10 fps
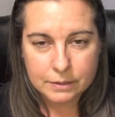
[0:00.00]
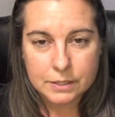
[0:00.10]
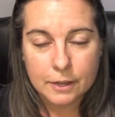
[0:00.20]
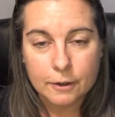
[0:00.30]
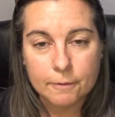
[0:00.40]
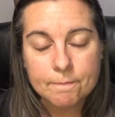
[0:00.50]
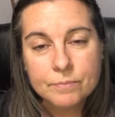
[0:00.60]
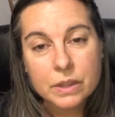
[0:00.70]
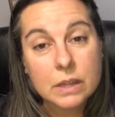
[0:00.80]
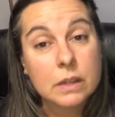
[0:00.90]
So
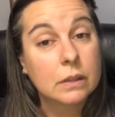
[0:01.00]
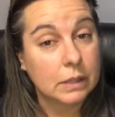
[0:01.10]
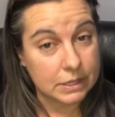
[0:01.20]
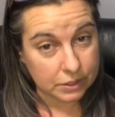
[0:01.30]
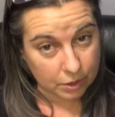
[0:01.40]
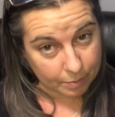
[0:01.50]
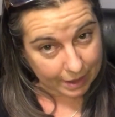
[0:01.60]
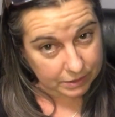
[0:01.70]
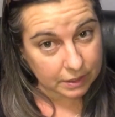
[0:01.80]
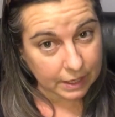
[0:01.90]
let's go
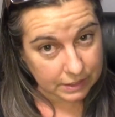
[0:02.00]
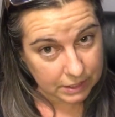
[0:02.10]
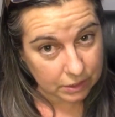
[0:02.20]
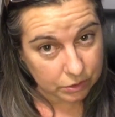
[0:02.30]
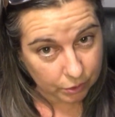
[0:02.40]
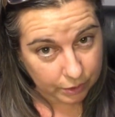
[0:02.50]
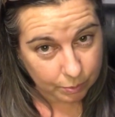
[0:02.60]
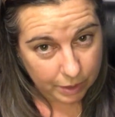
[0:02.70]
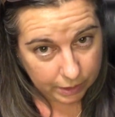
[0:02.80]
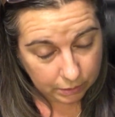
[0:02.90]
back to
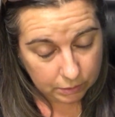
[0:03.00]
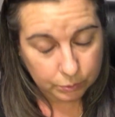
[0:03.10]
1931,